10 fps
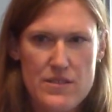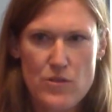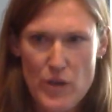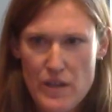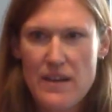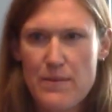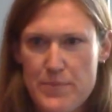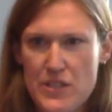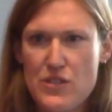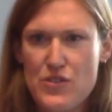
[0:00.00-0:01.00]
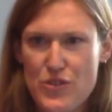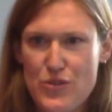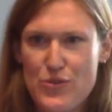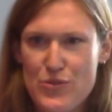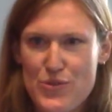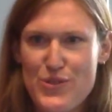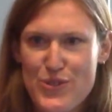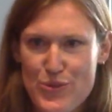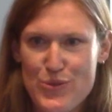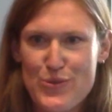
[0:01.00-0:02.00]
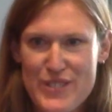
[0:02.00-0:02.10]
oil companies use to